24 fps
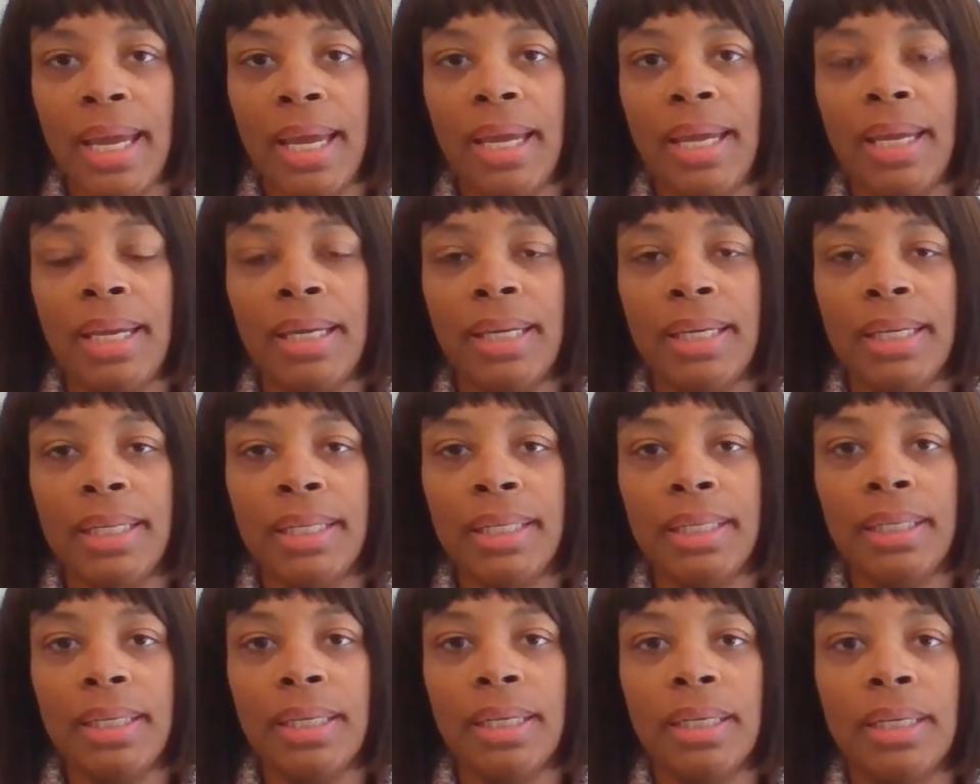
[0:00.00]

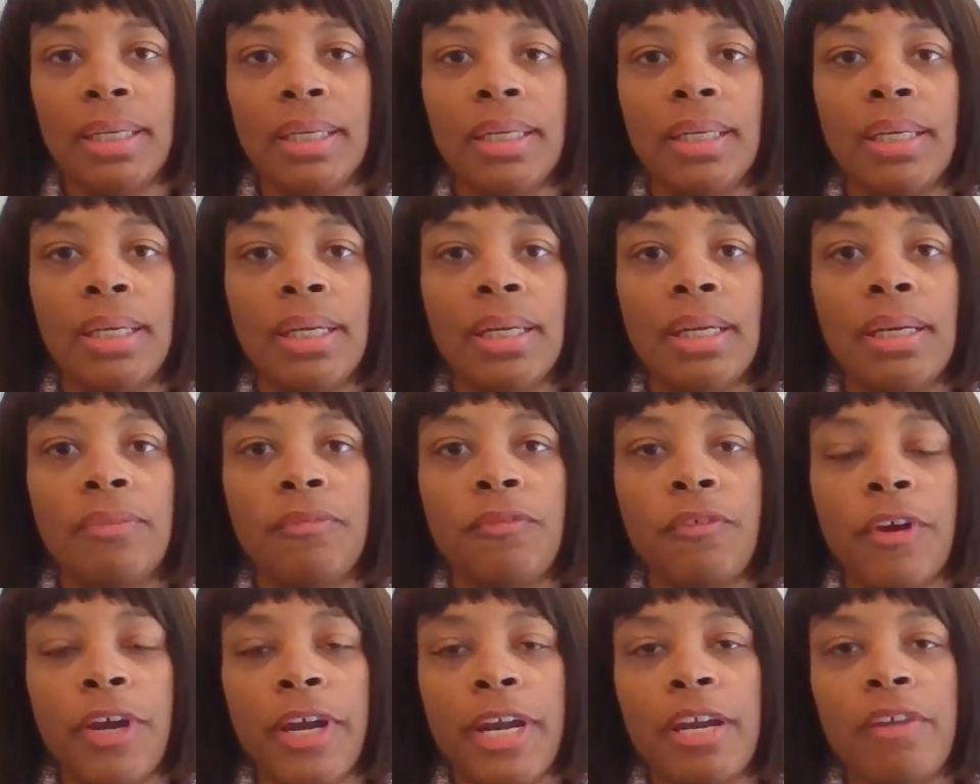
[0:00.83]
And
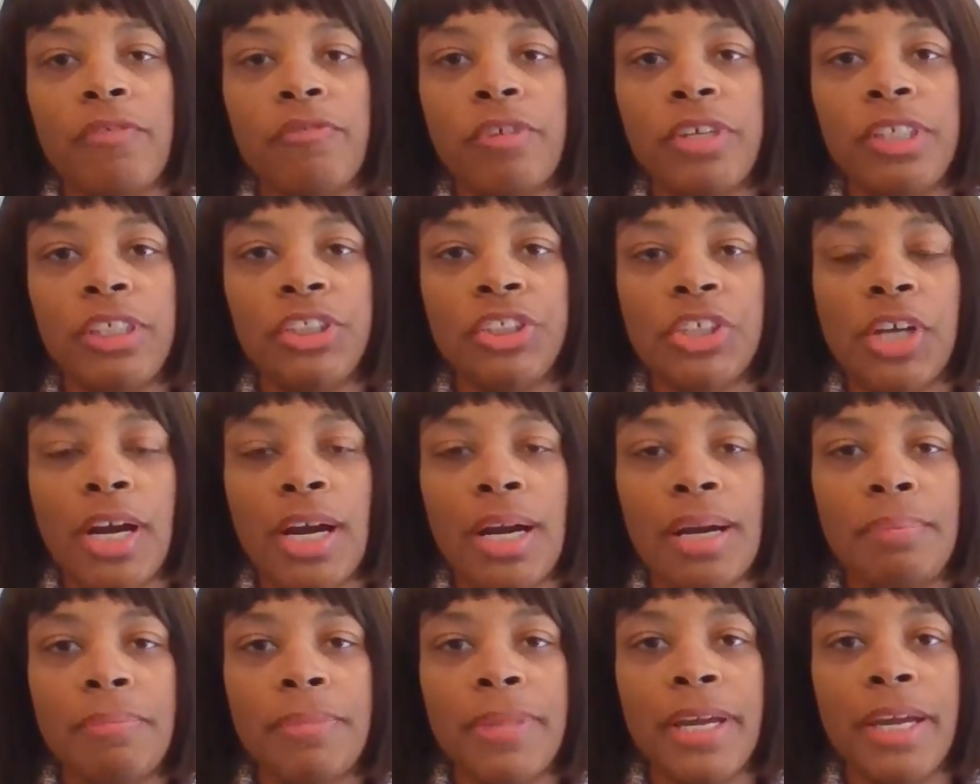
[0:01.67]
for every
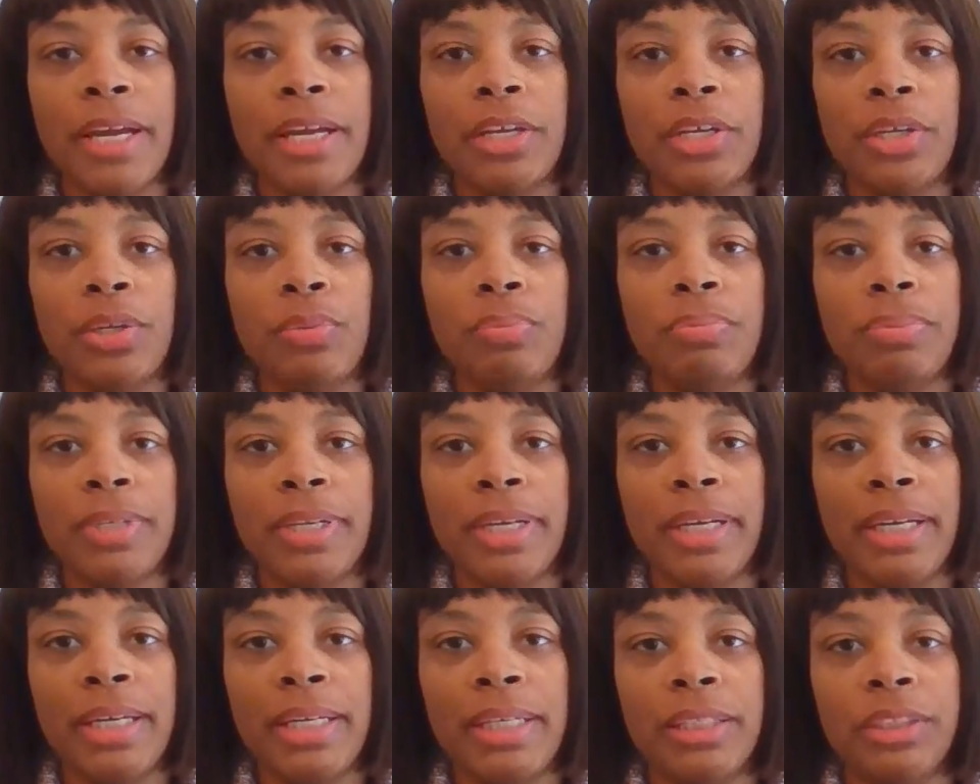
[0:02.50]
job that you
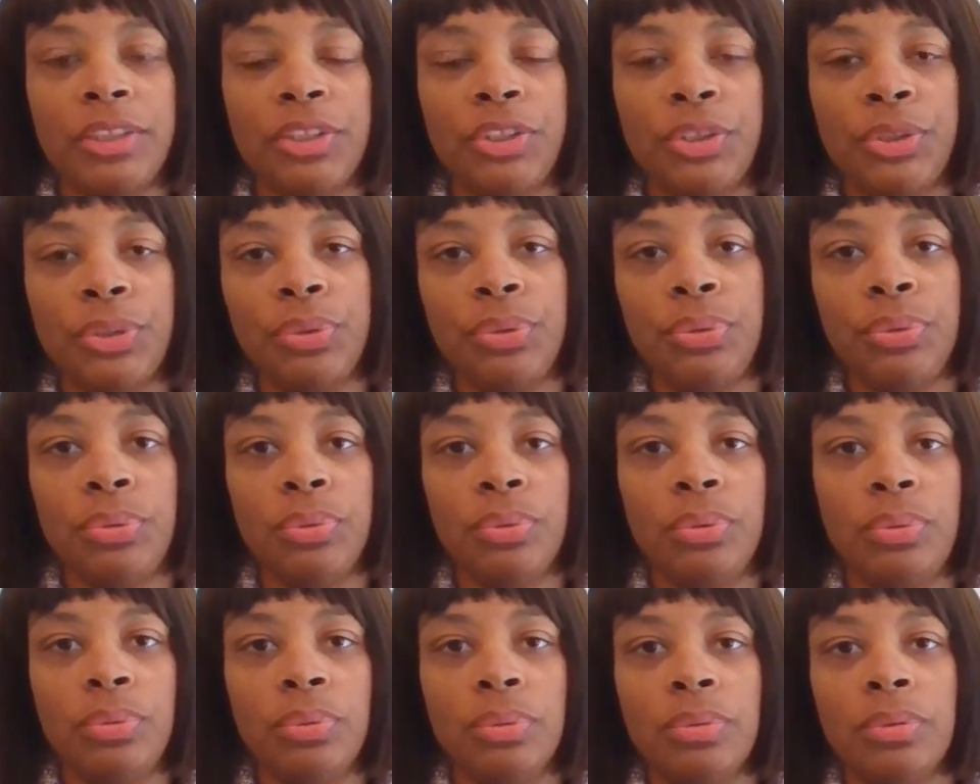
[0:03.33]
plan
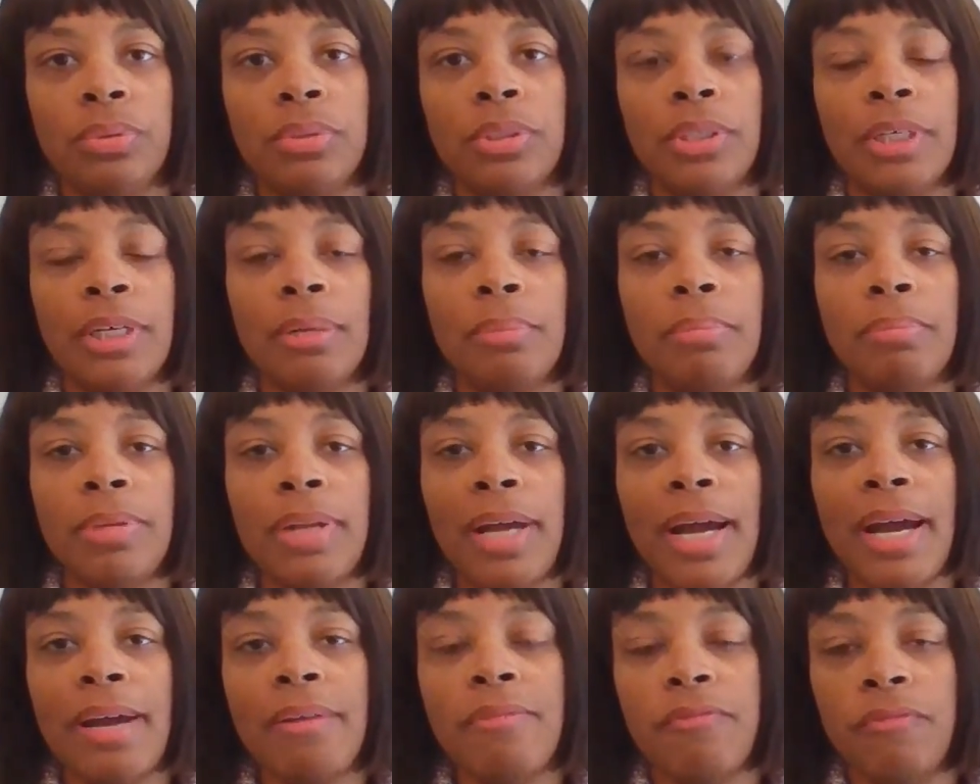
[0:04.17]
to
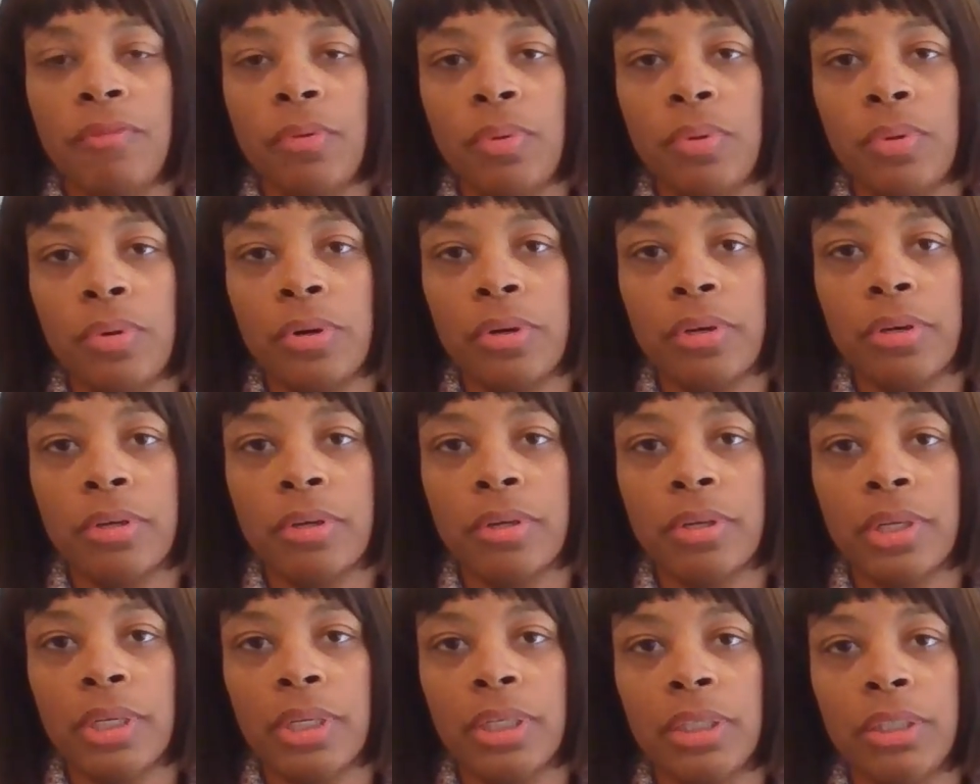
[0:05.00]
apply for,
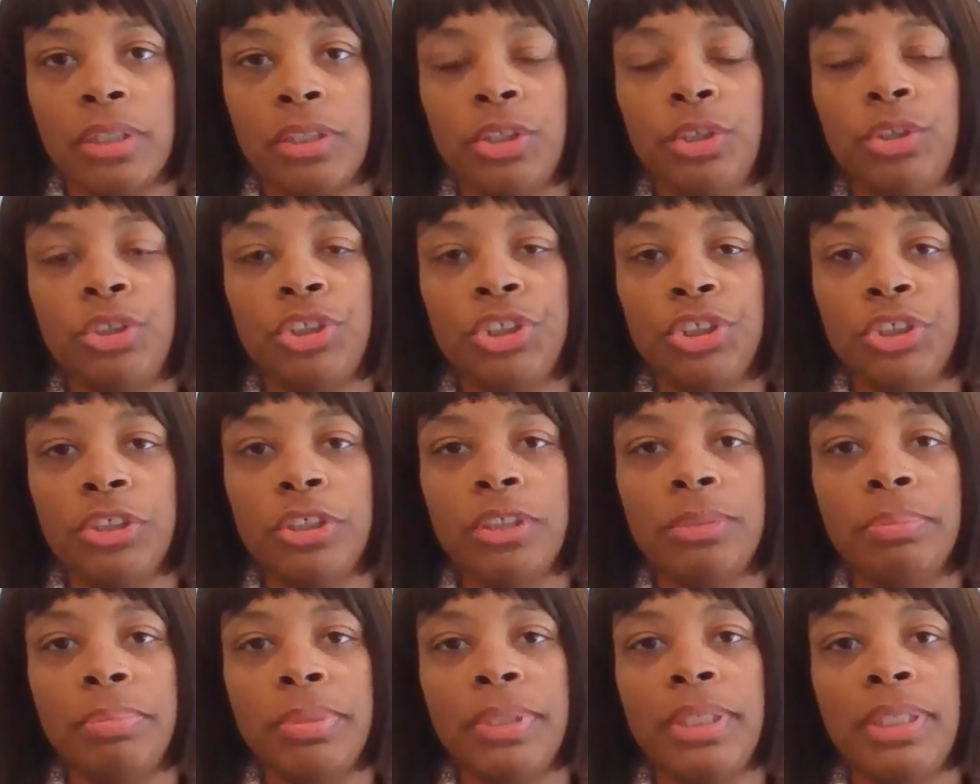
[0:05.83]
you
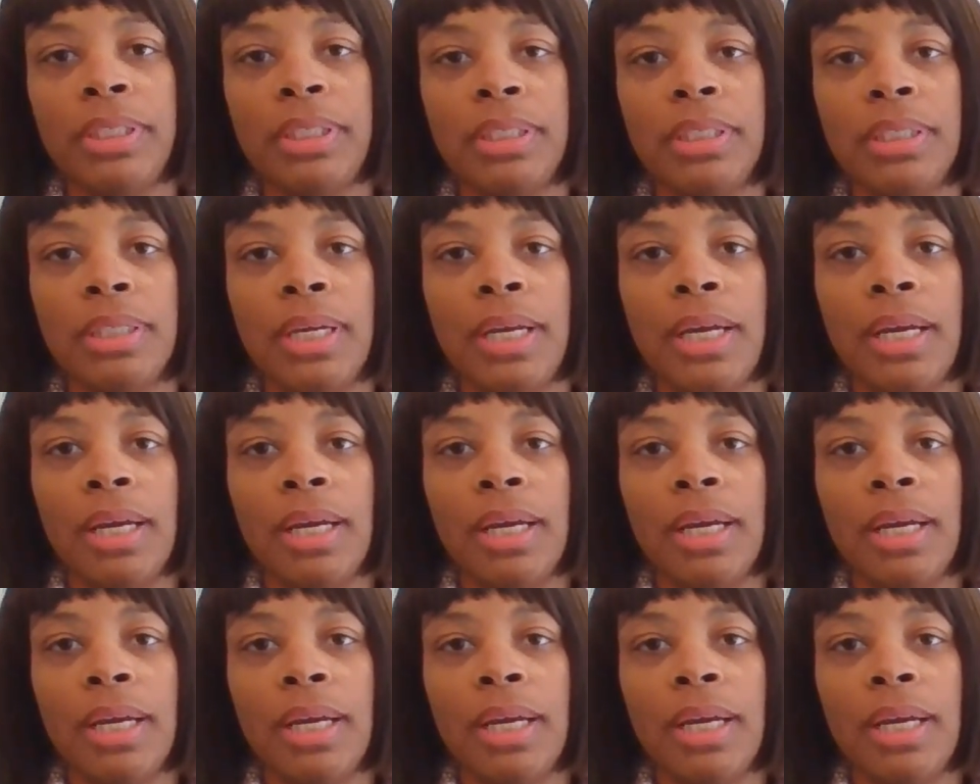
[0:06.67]
should be